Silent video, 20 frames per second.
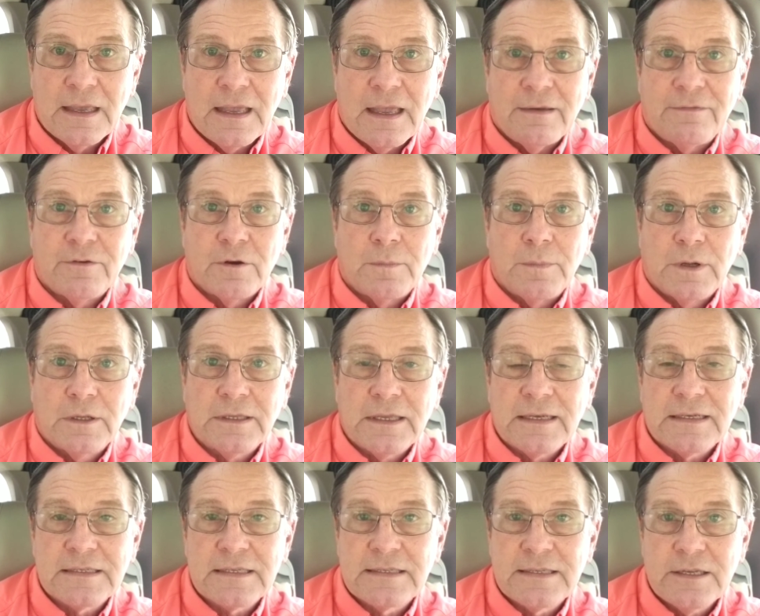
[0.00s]
If you're
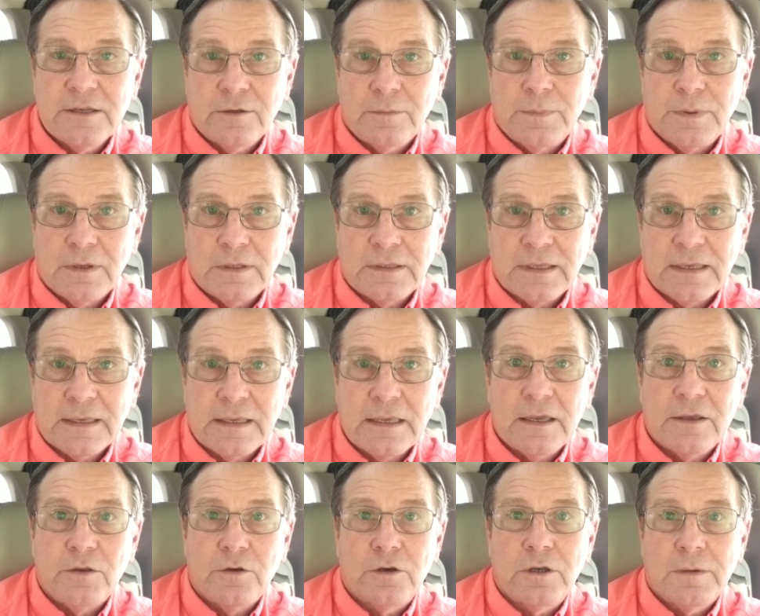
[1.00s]
building a steel building,
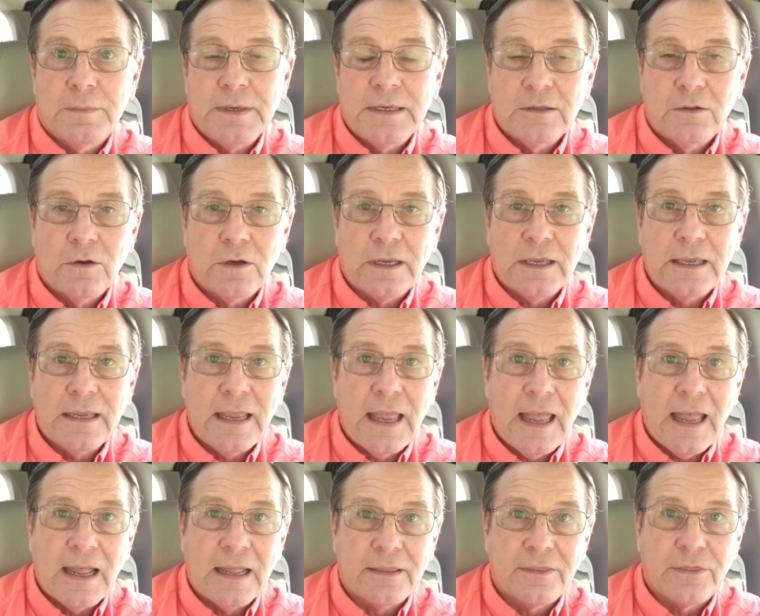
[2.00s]
you could be looking
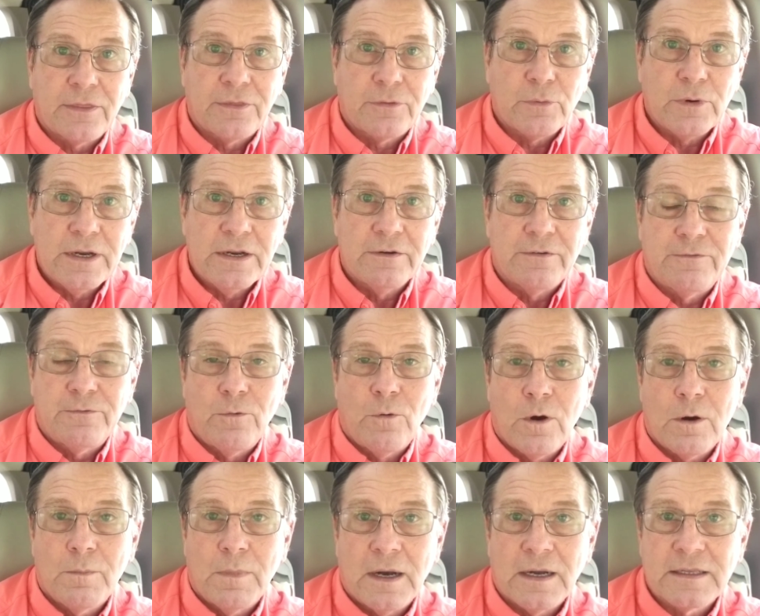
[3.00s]
at 3 to
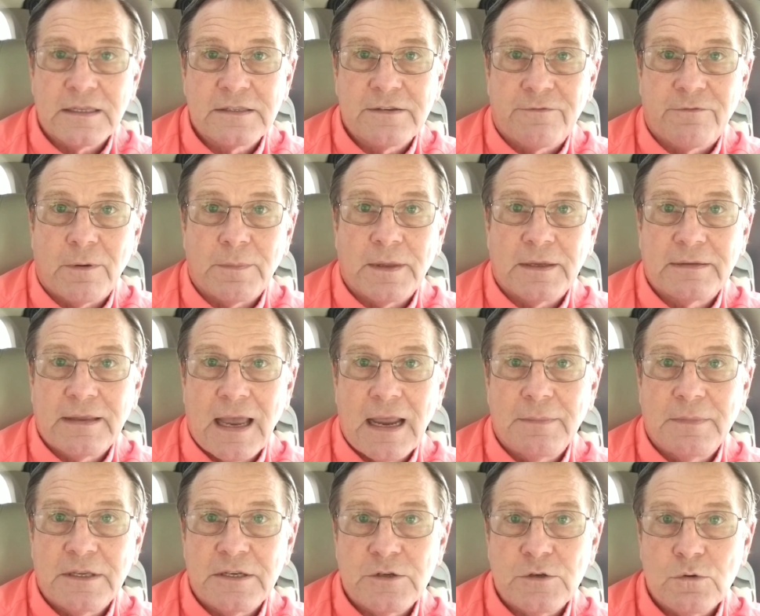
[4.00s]
4 months from the
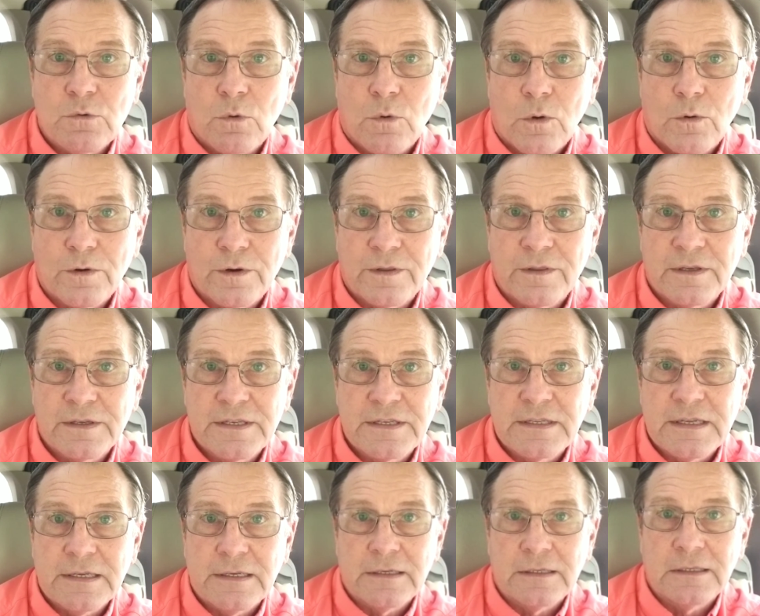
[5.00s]
time that you order the
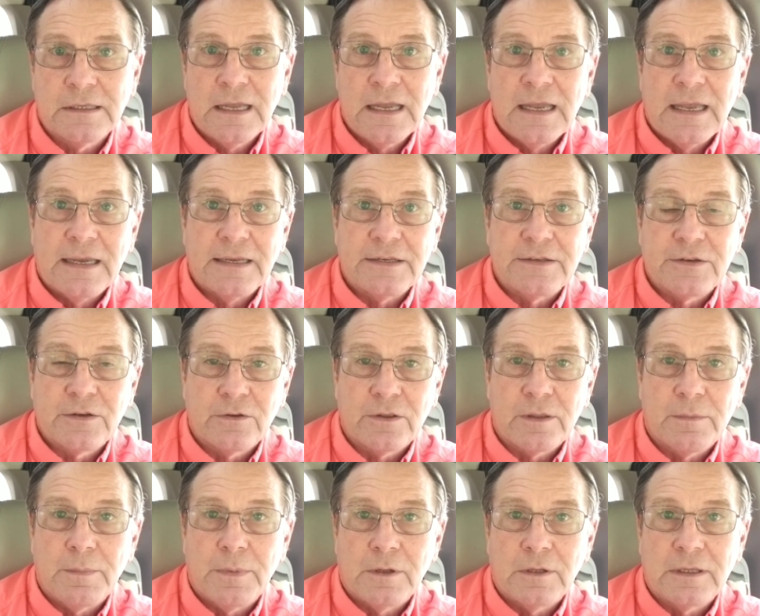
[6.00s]
steel until
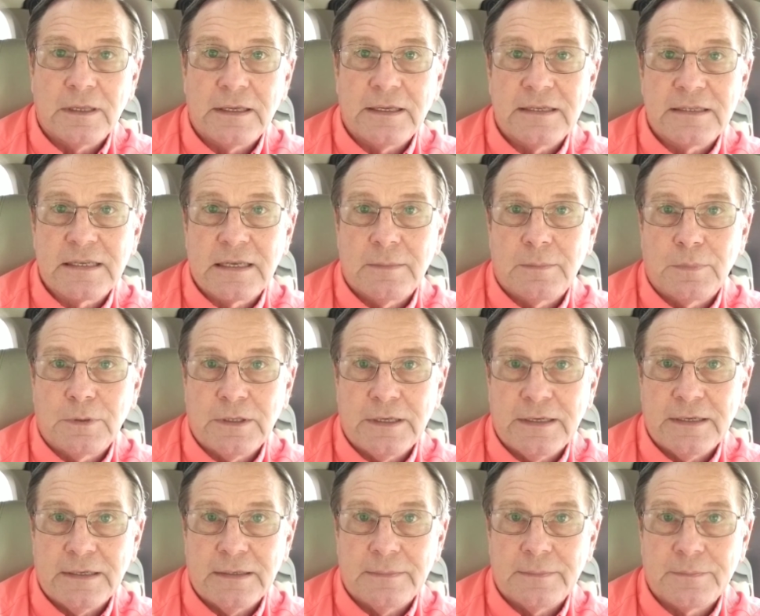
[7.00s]
the building is
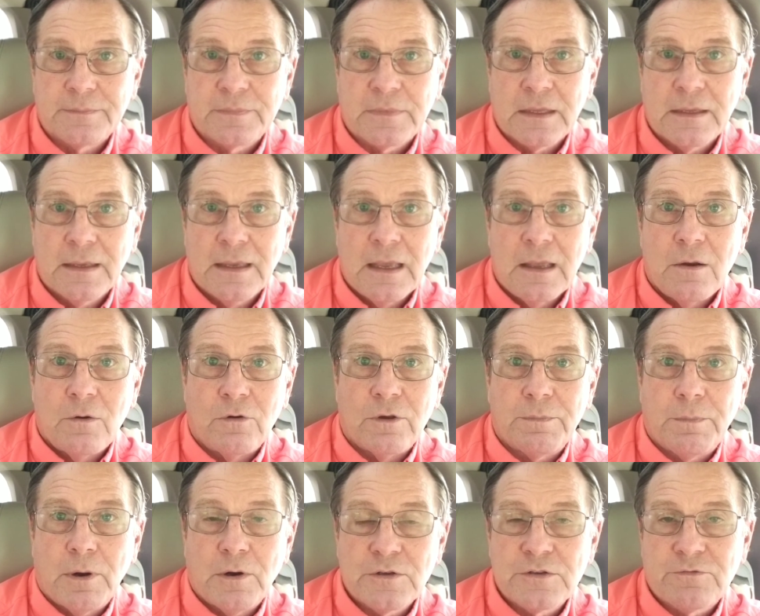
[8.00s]
completed.
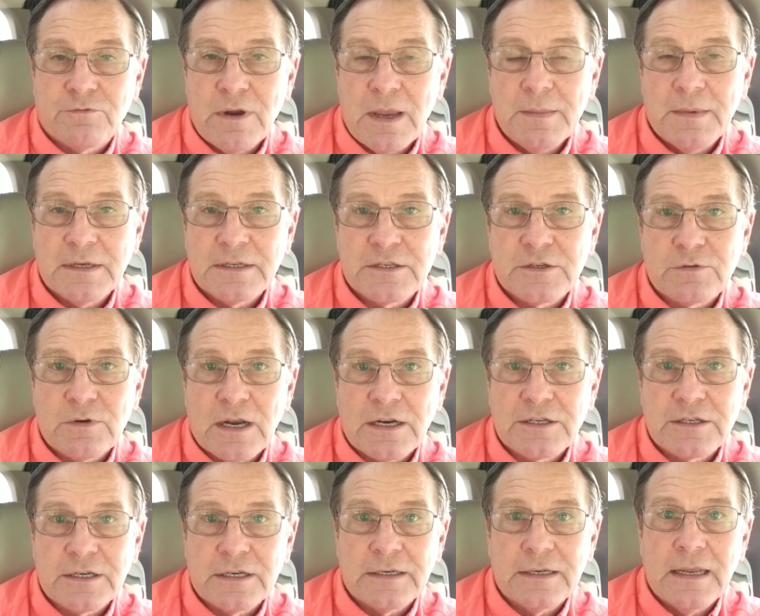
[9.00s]
With post frame
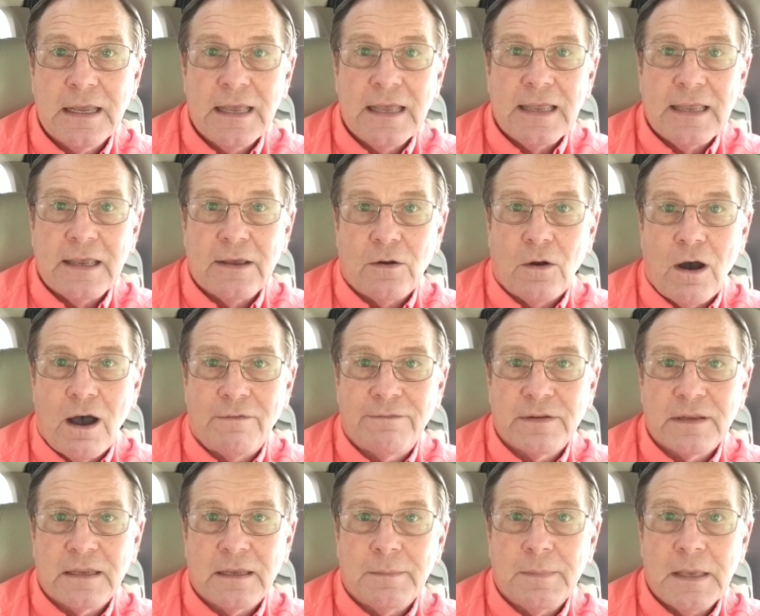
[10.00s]
construction, it
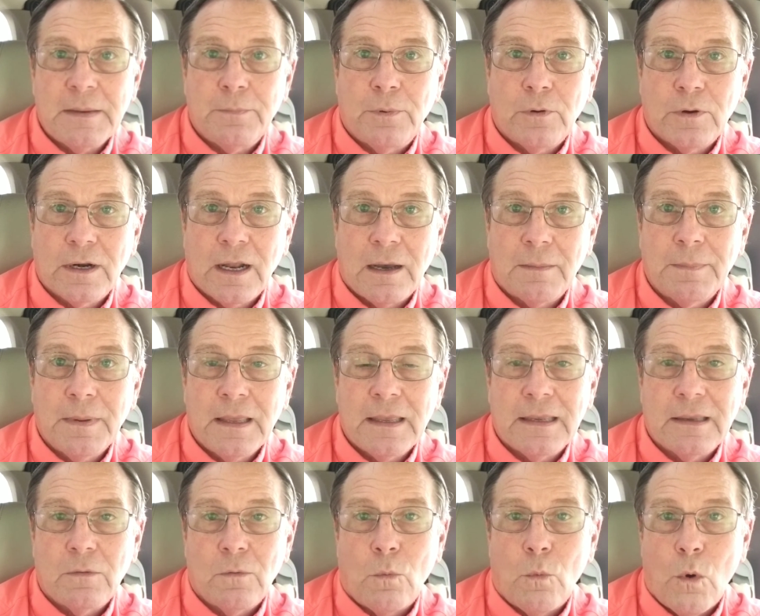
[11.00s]
often can be put up
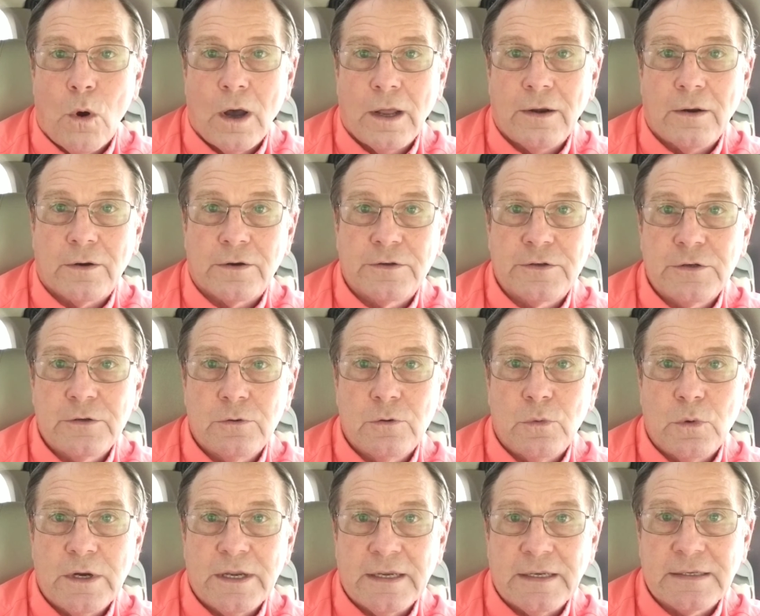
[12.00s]
in 1 or 2
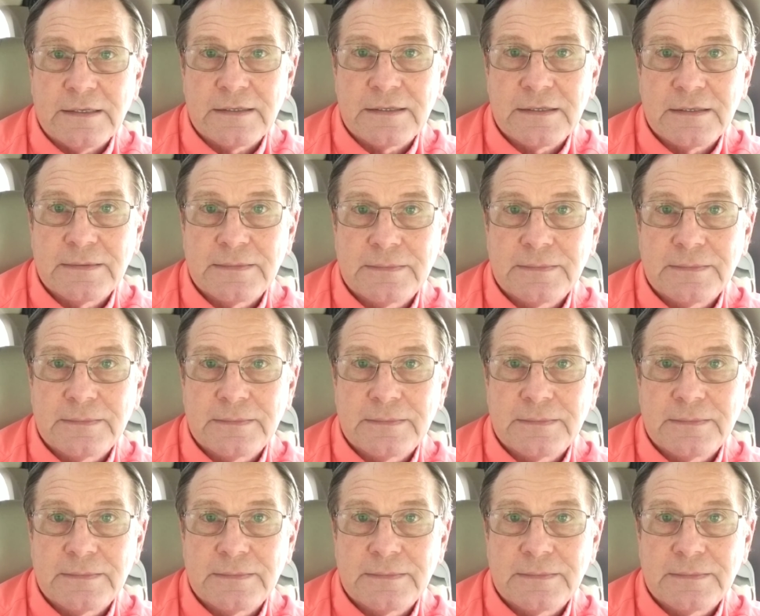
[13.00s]
weeks.